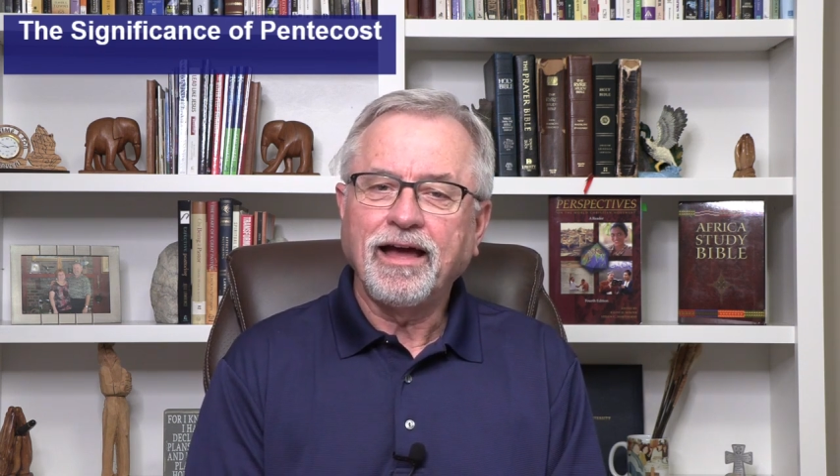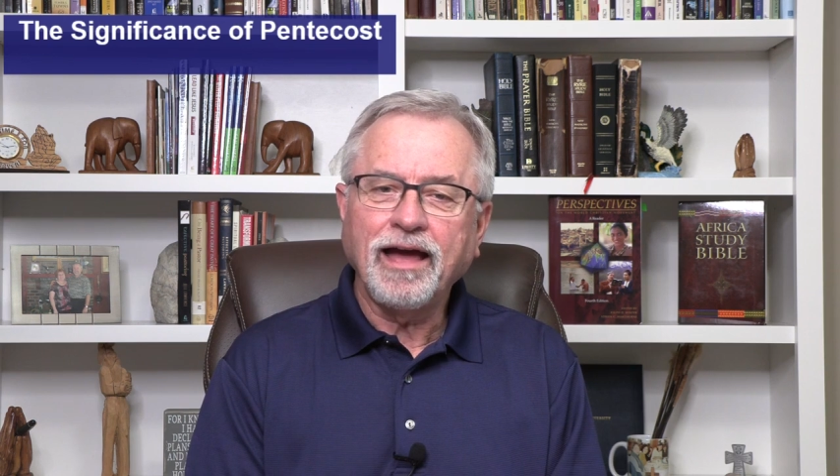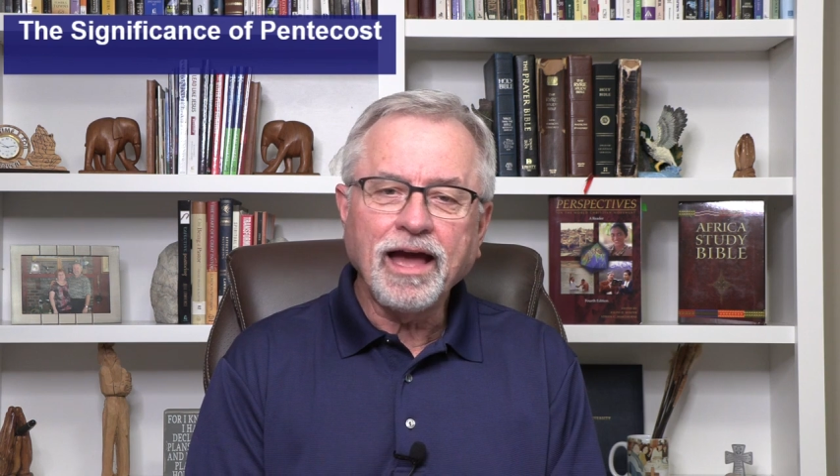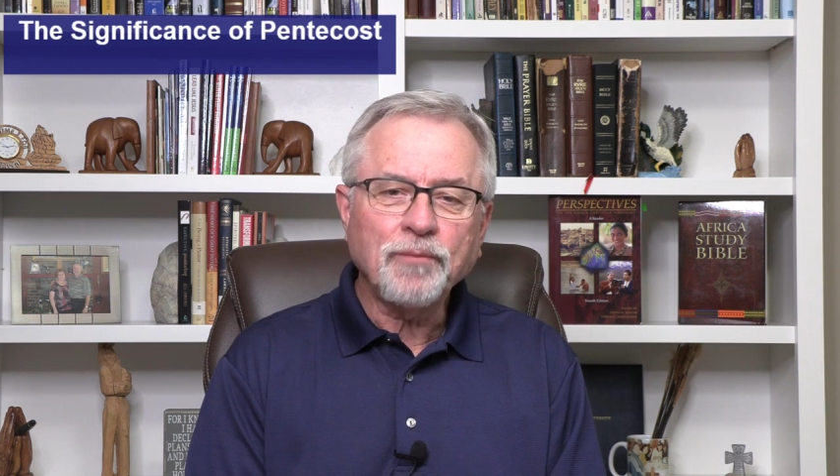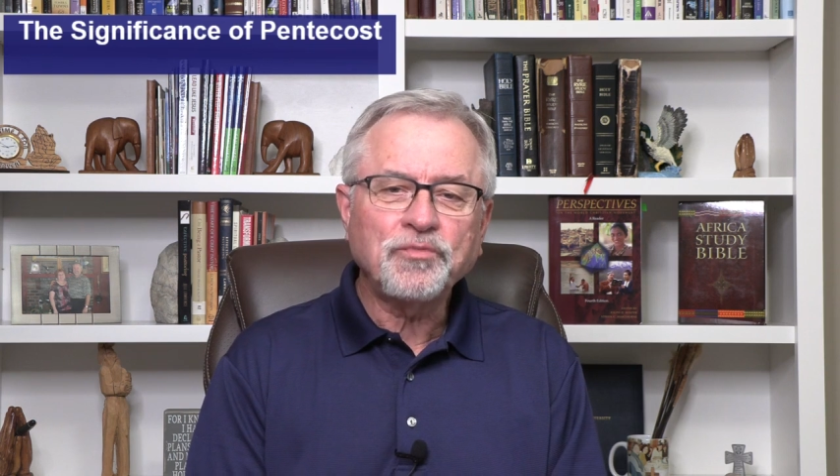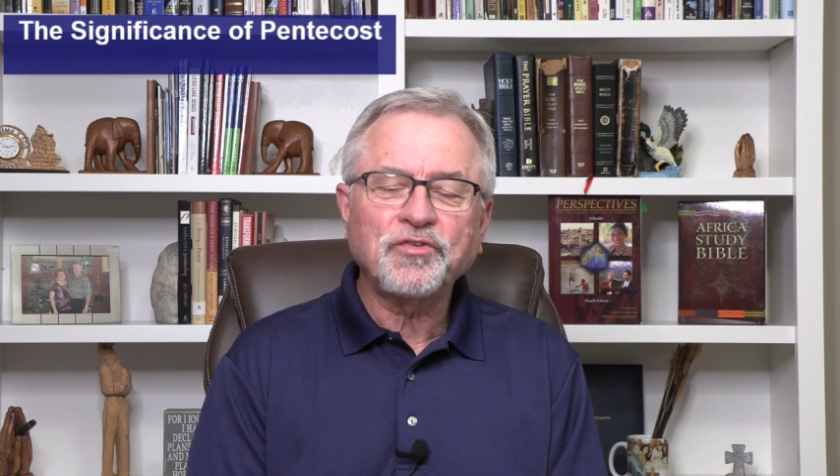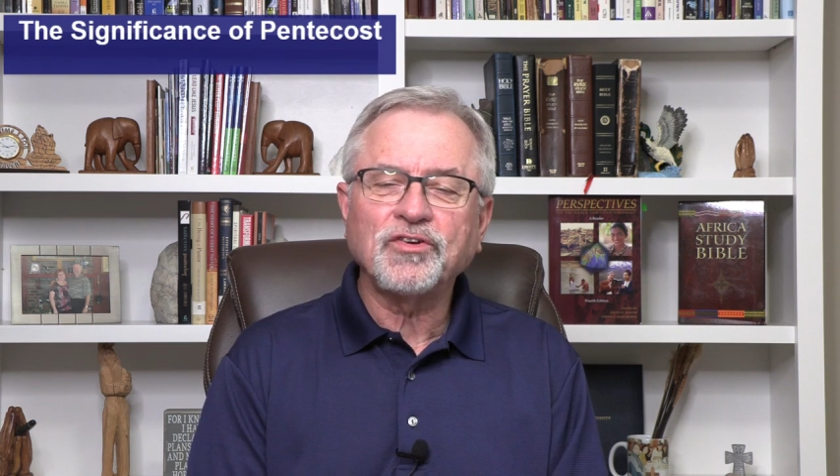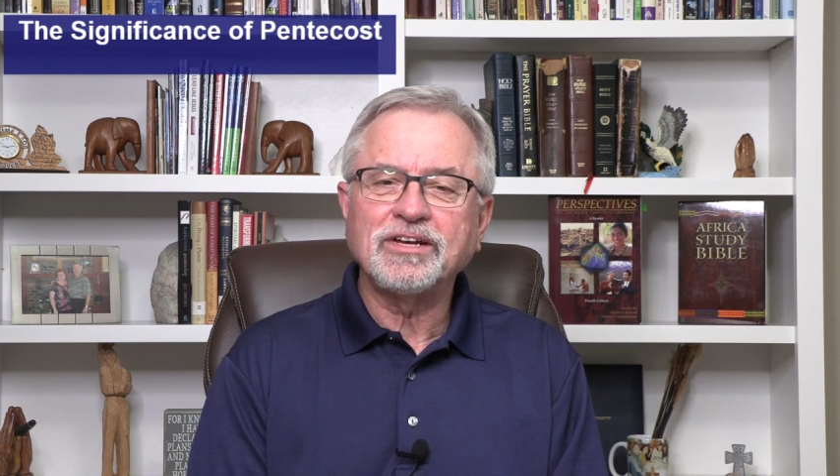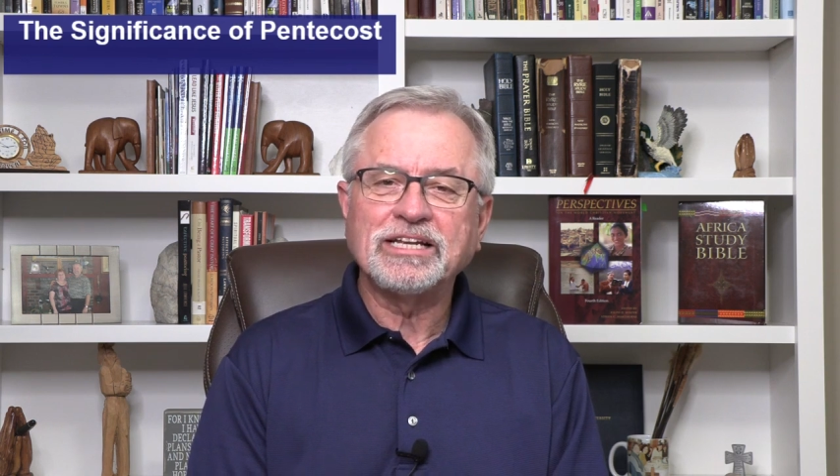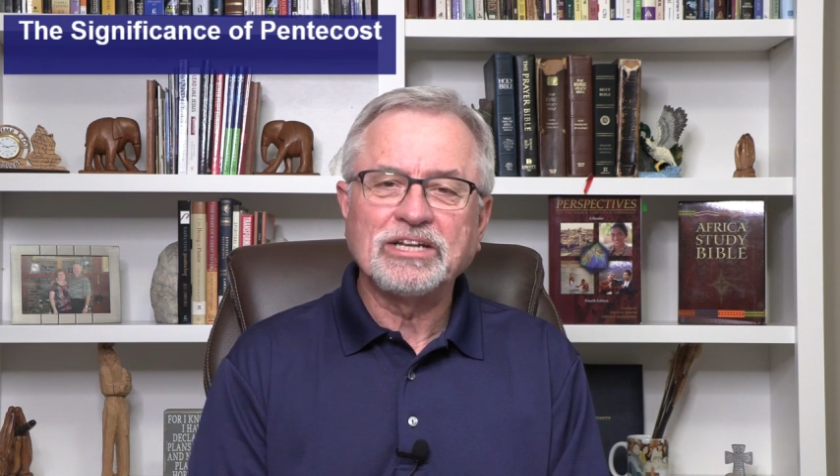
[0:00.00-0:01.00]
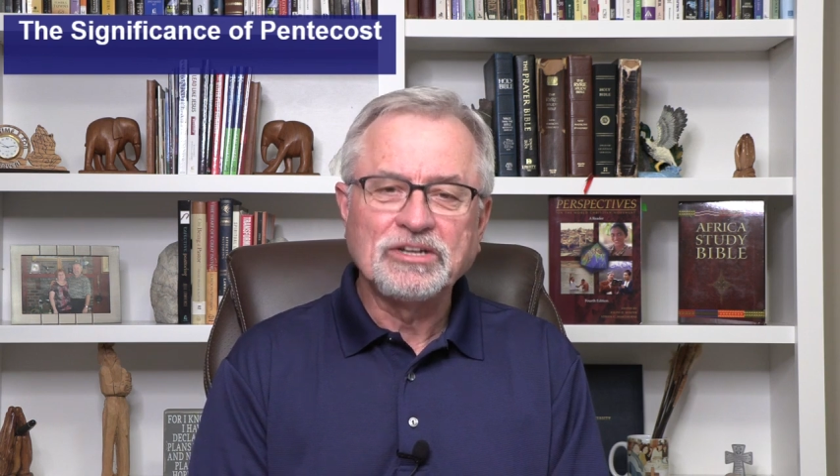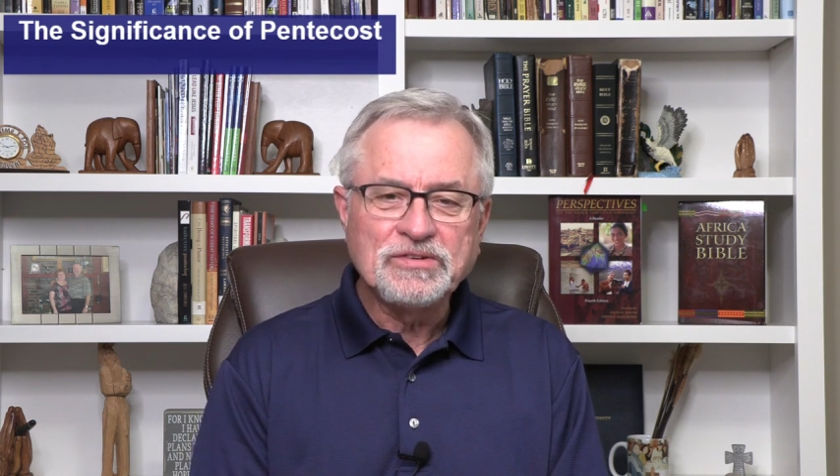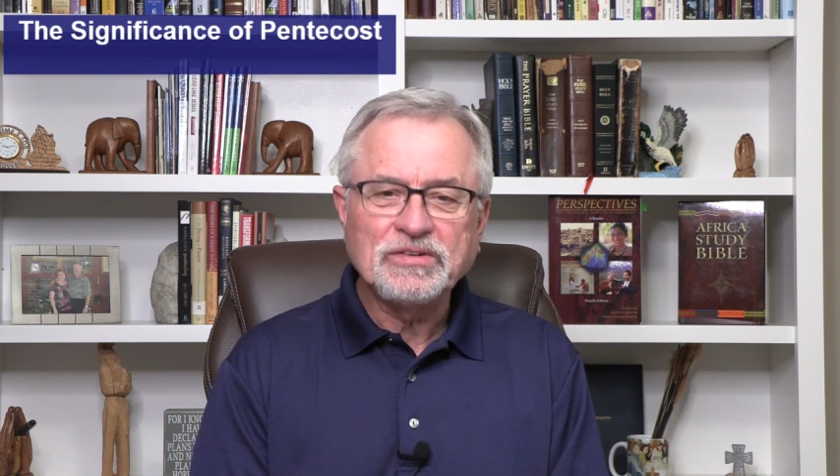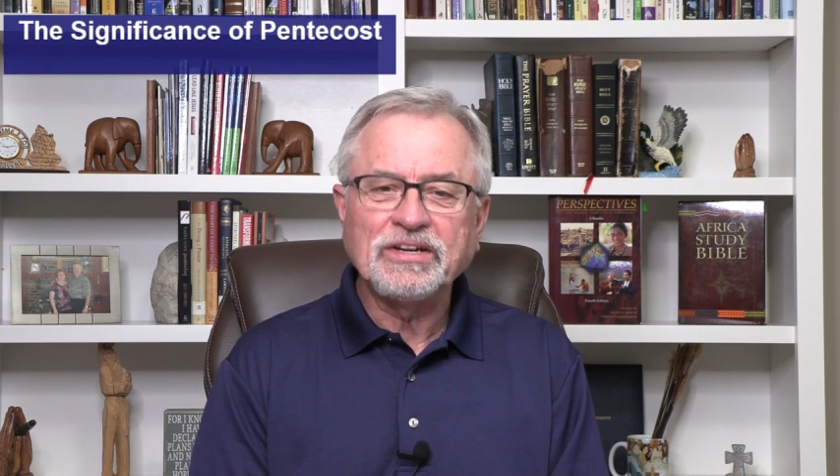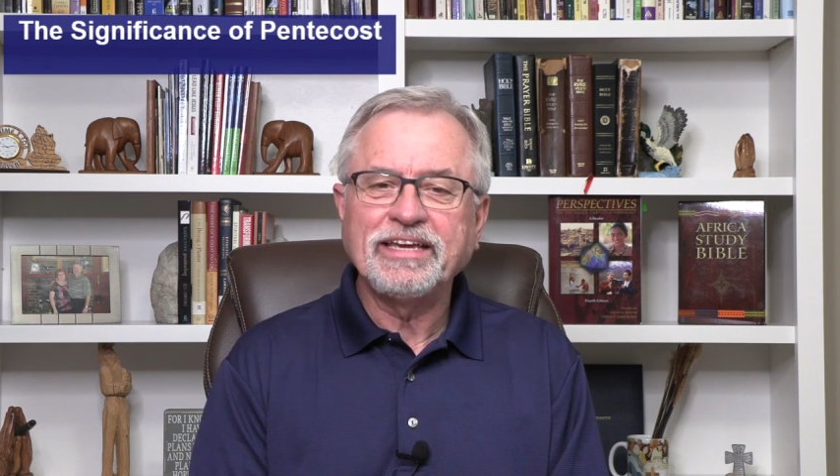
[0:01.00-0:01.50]

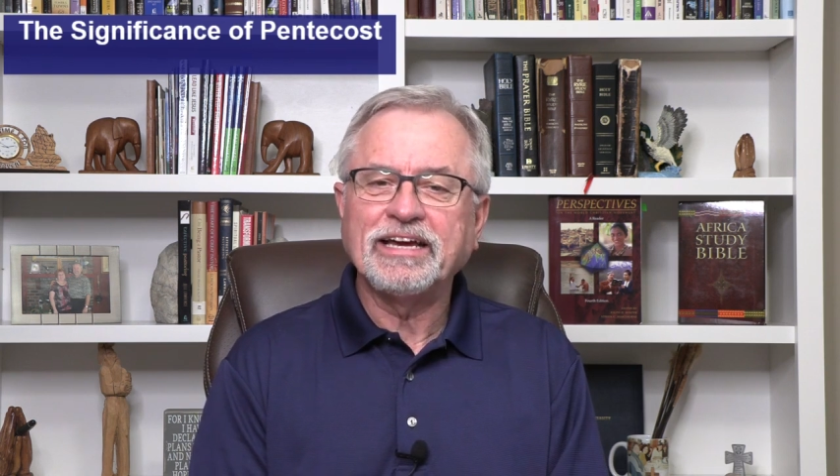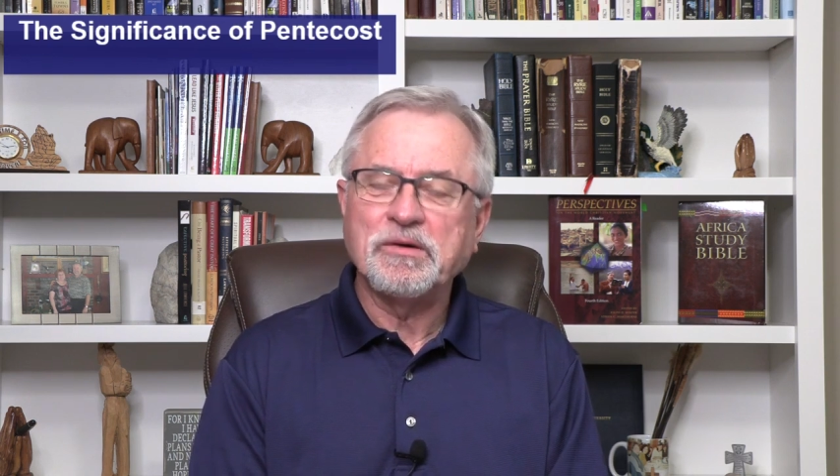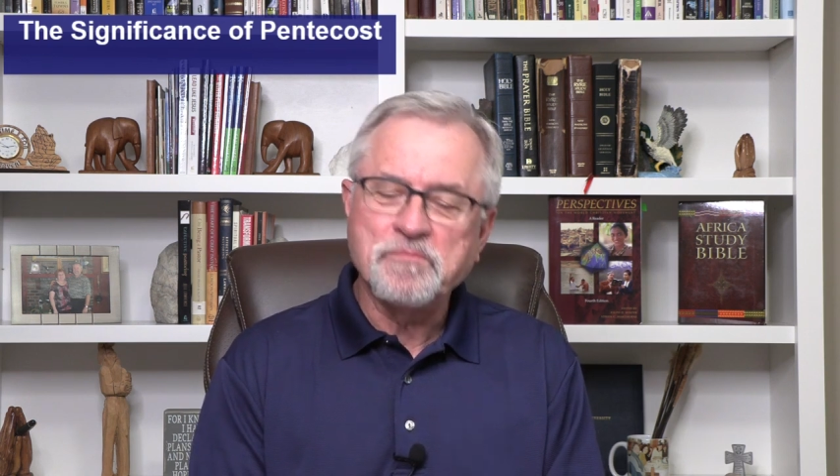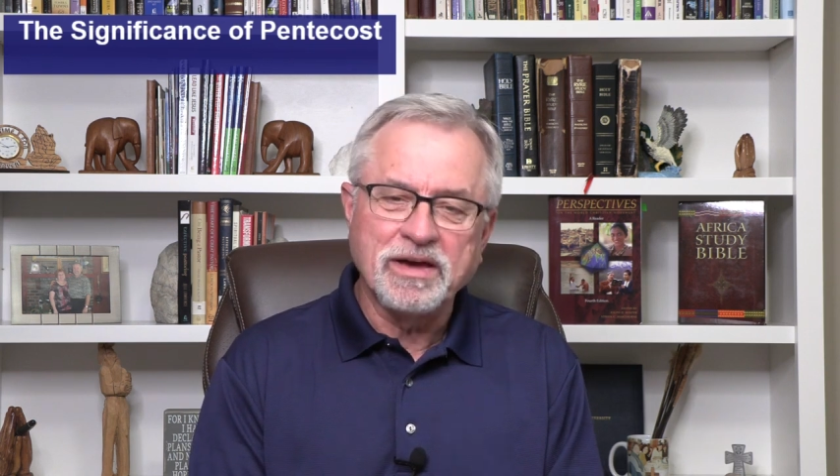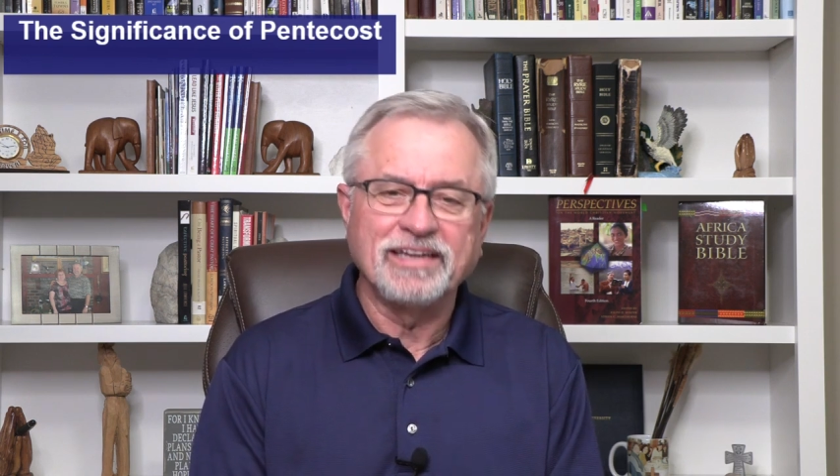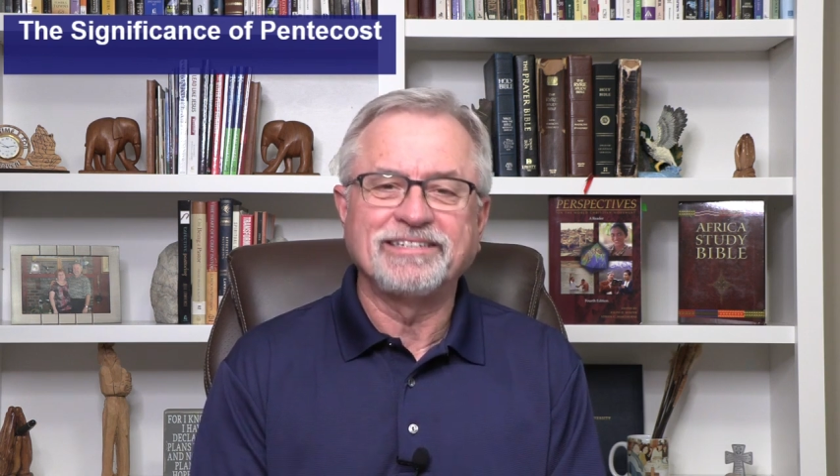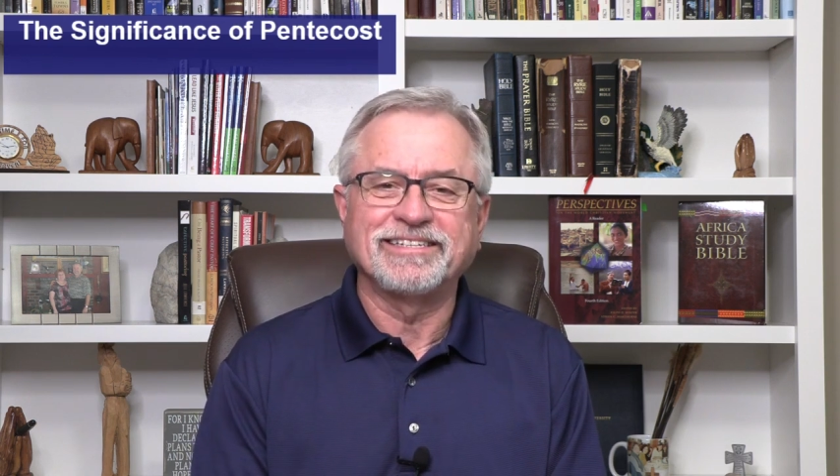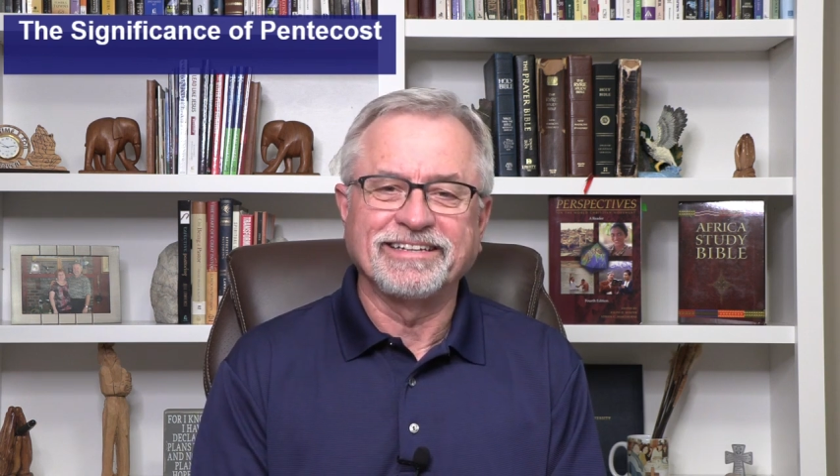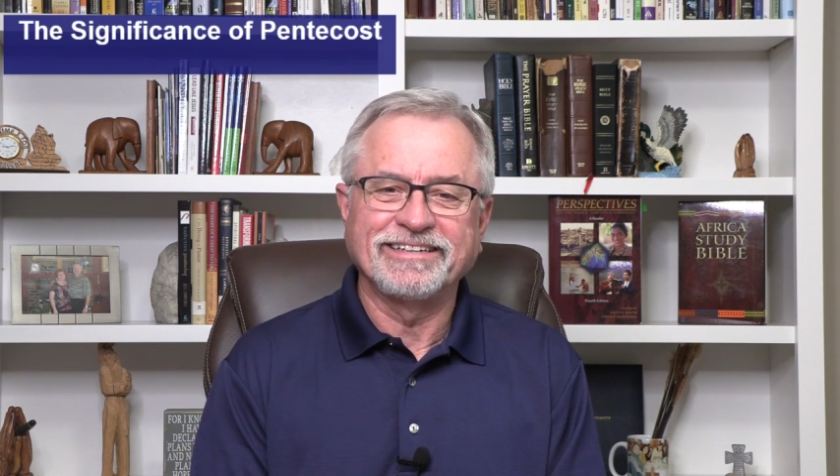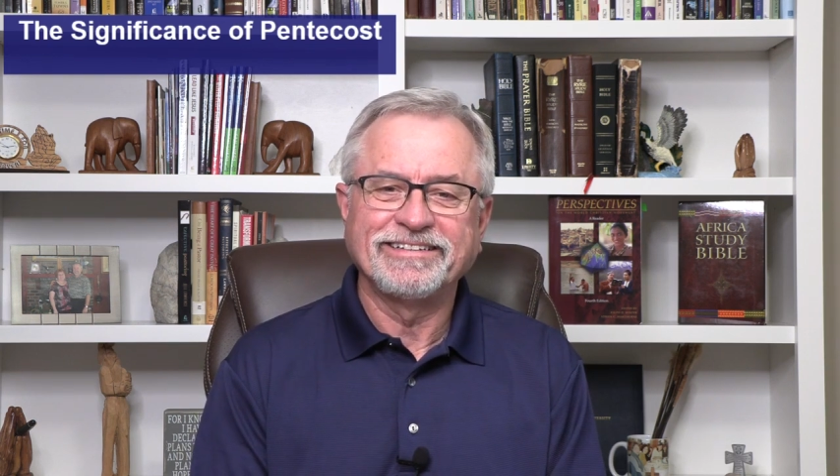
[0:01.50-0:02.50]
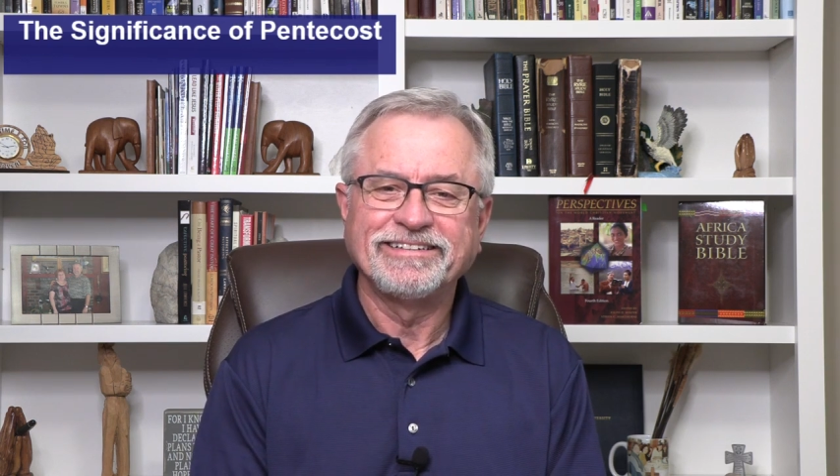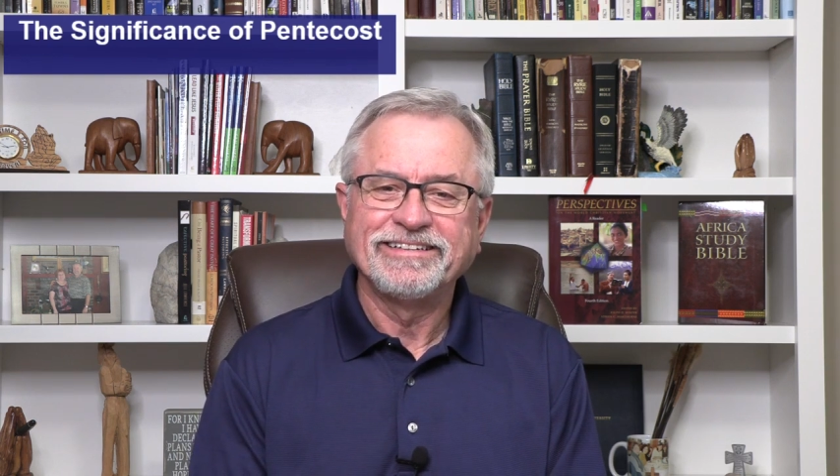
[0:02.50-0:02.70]
Absolutely amazing.